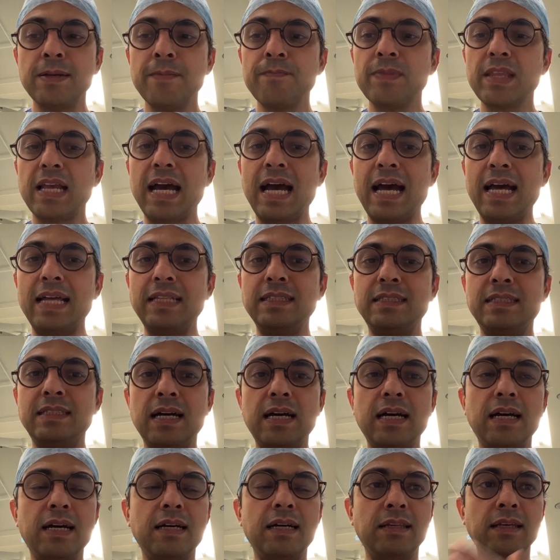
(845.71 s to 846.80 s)
And
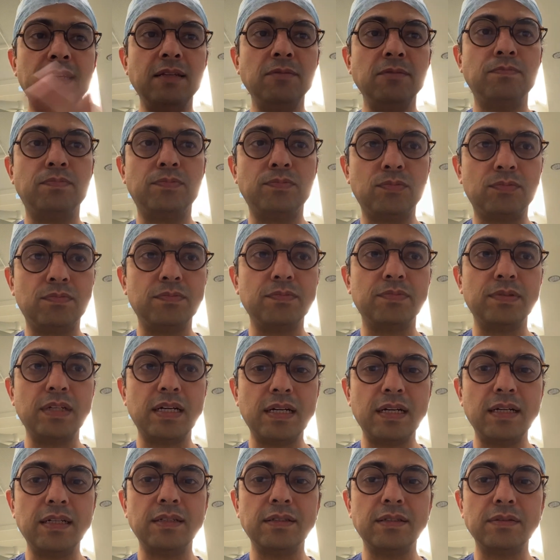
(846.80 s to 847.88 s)
the
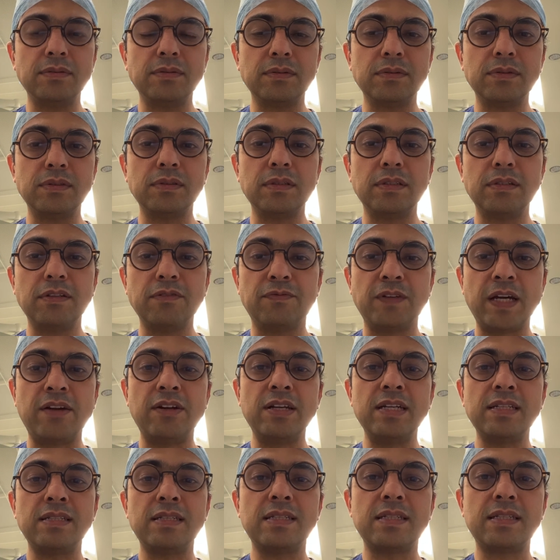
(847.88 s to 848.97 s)

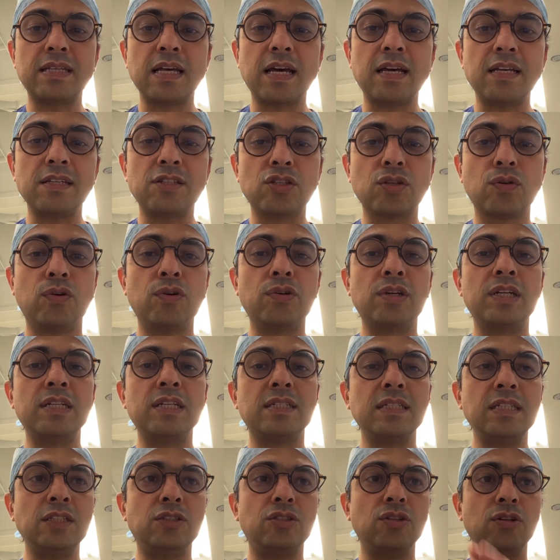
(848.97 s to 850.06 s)
various scorers
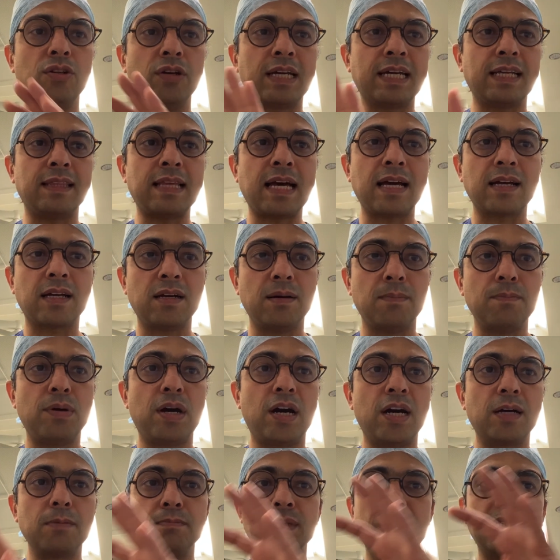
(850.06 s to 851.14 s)
need to look at that
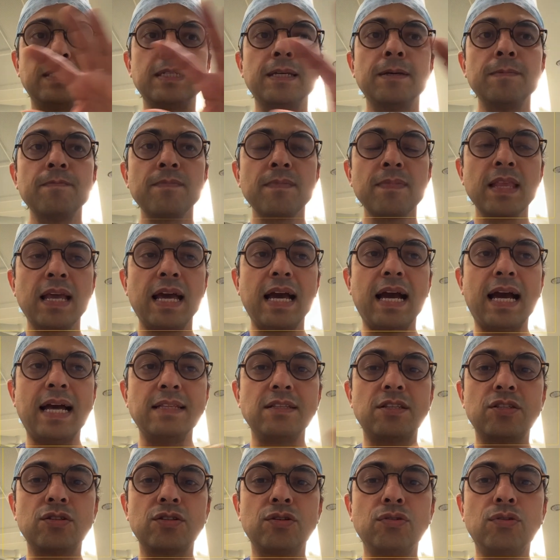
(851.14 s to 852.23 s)
compartment and
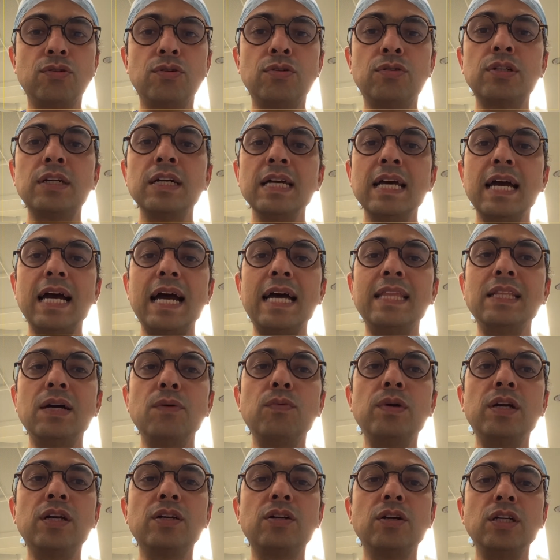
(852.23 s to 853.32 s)
score, and then we're
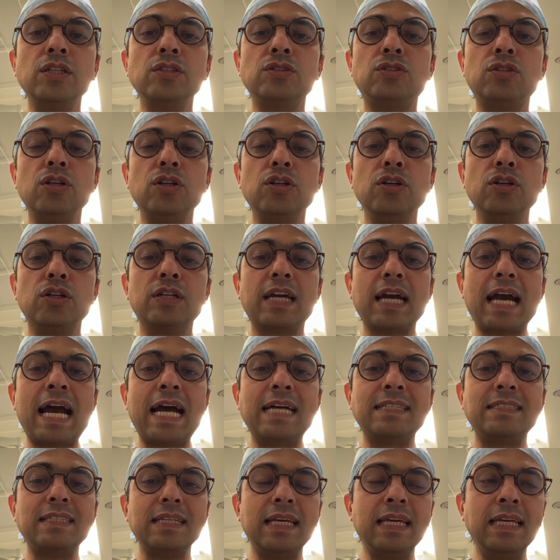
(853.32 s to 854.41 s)
going to look at
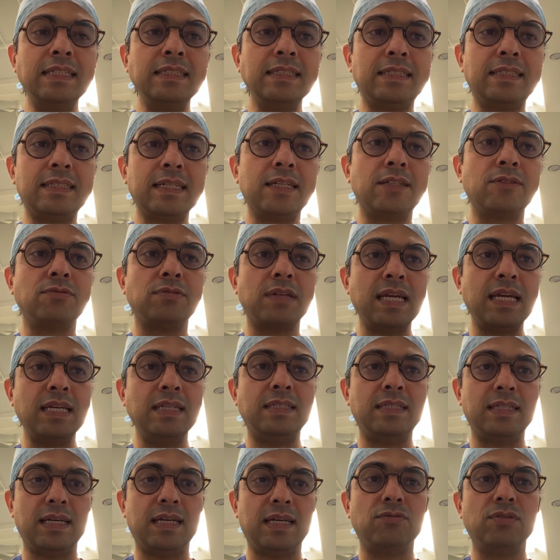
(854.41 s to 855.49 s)

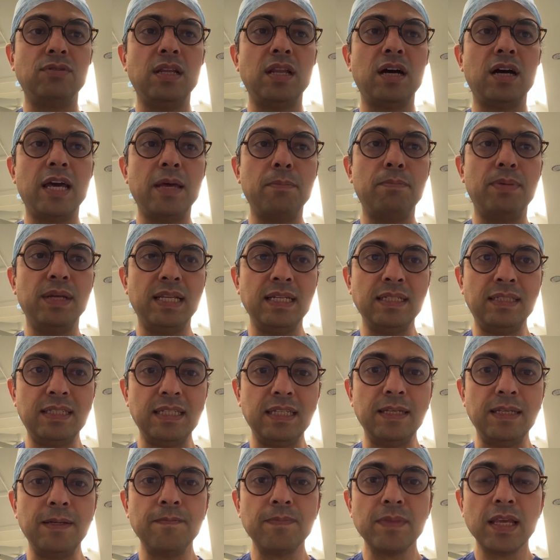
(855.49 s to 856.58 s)
inter-rater reliability
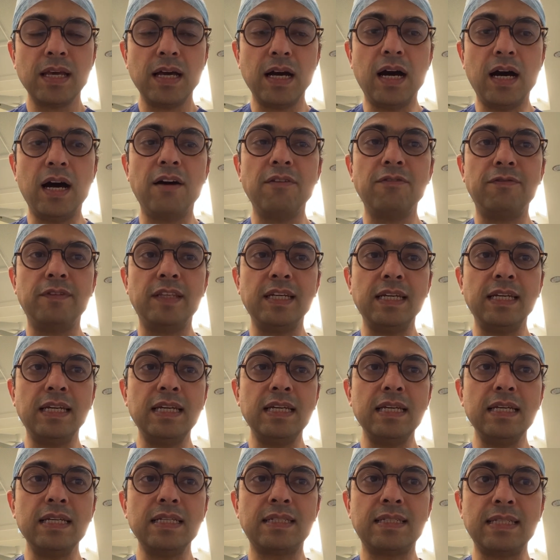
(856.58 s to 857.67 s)
of the
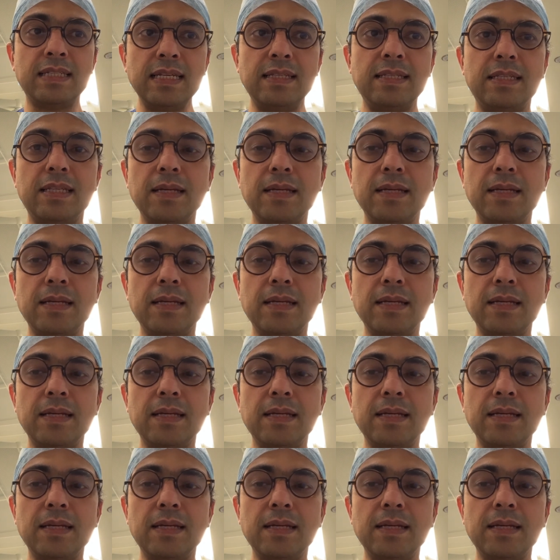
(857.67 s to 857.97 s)
system.